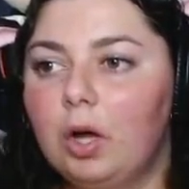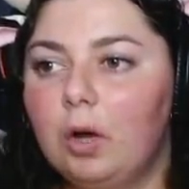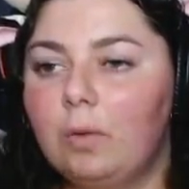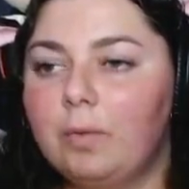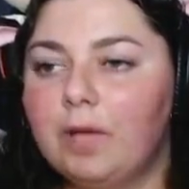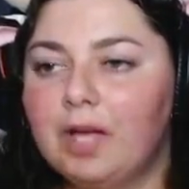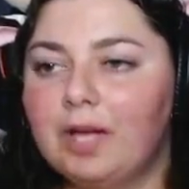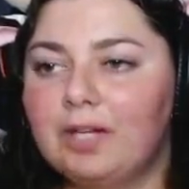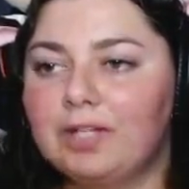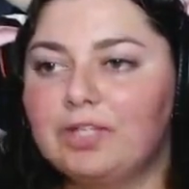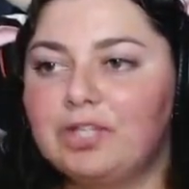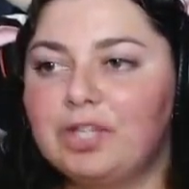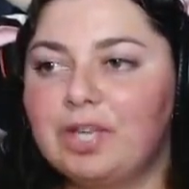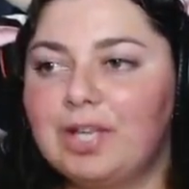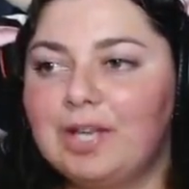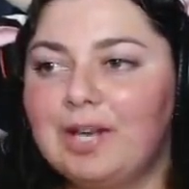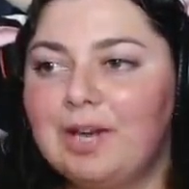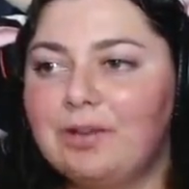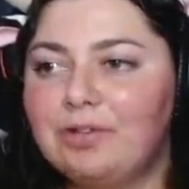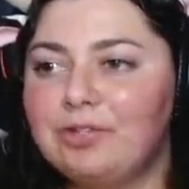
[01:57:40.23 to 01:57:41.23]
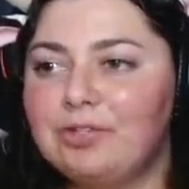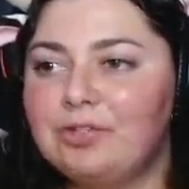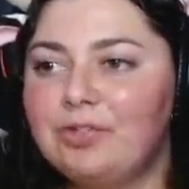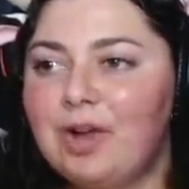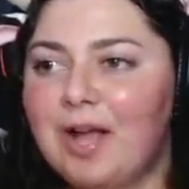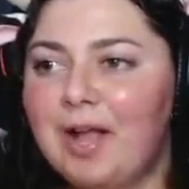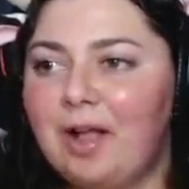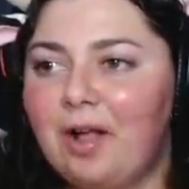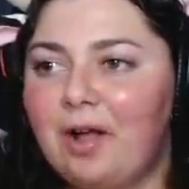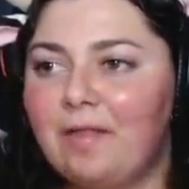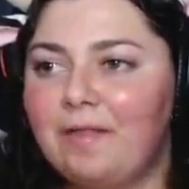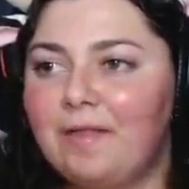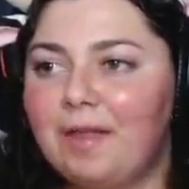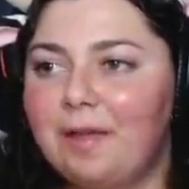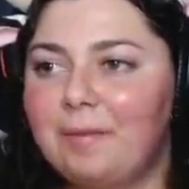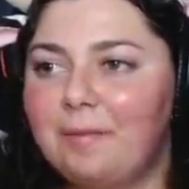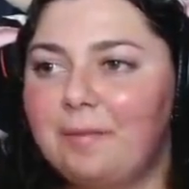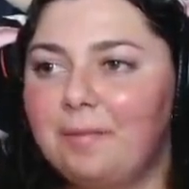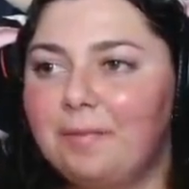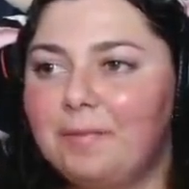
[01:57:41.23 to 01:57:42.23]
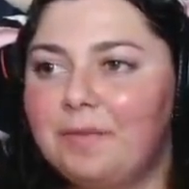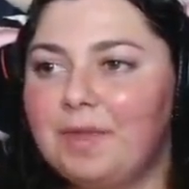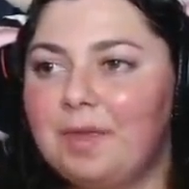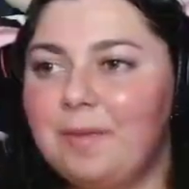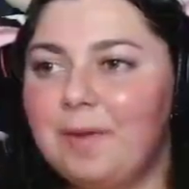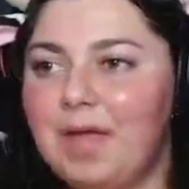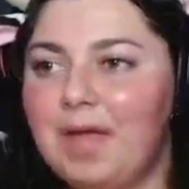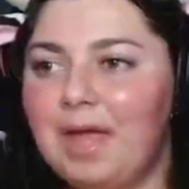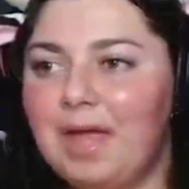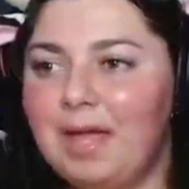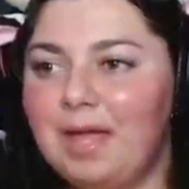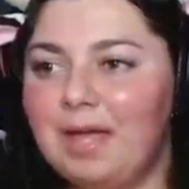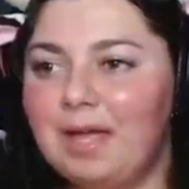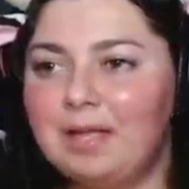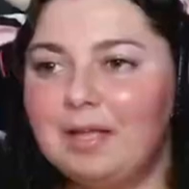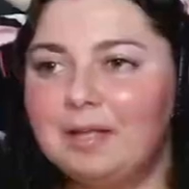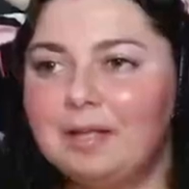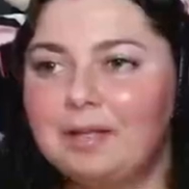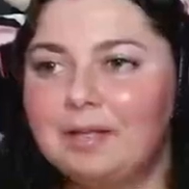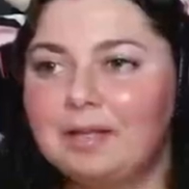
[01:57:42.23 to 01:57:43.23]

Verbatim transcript: oh, we got a chicken airstrike on them. Yippee!